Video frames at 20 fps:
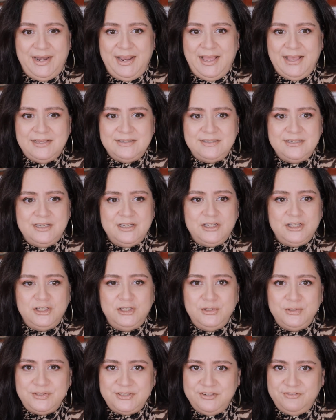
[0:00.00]
has
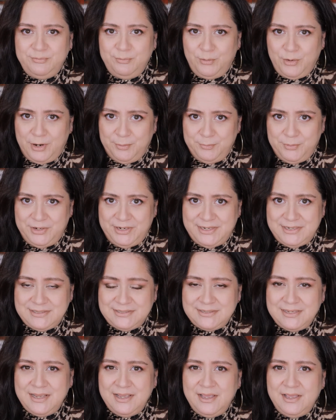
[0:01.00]
occlusive
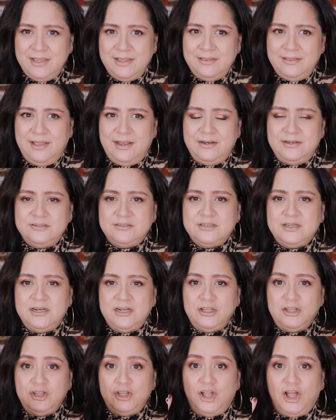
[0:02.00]
properties that is going
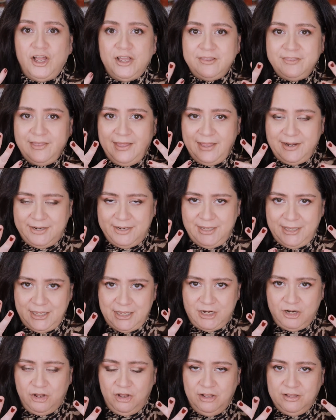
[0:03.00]
to lock that
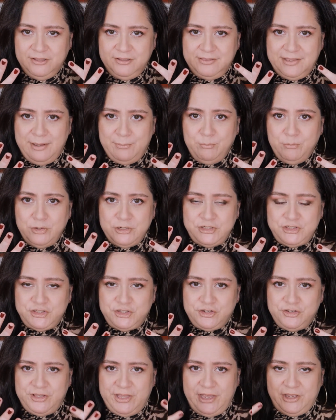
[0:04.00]
in, all of that
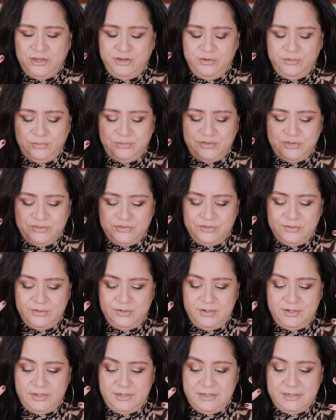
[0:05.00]
moisture that you just
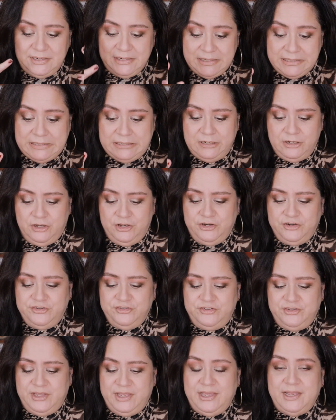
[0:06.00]
need on your
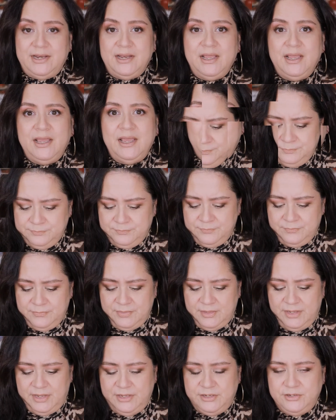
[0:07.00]
skin.
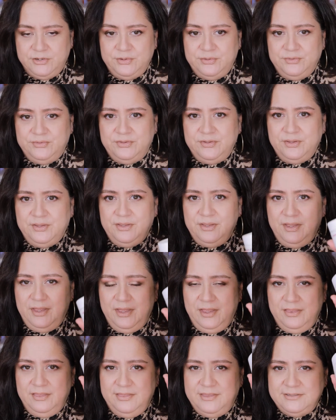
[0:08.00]
I use
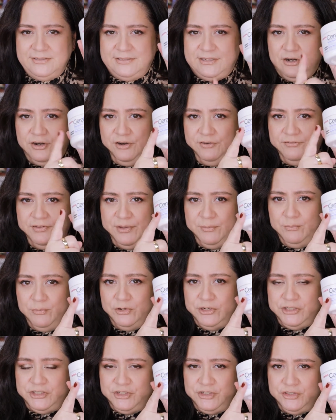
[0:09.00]
the Cerave
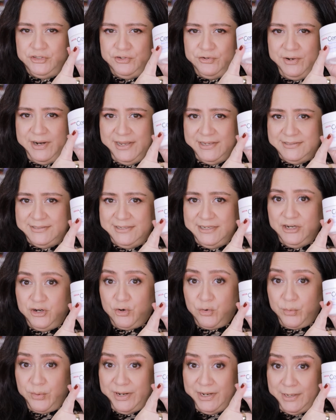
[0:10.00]
Moisturizing
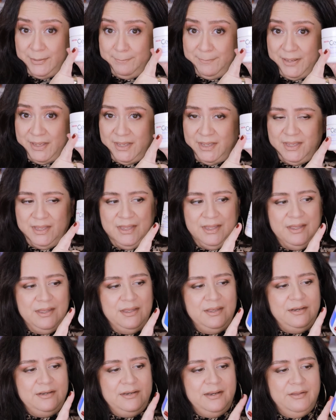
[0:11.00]
Cream.
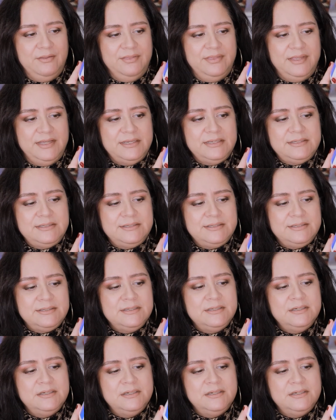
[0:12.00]
Now this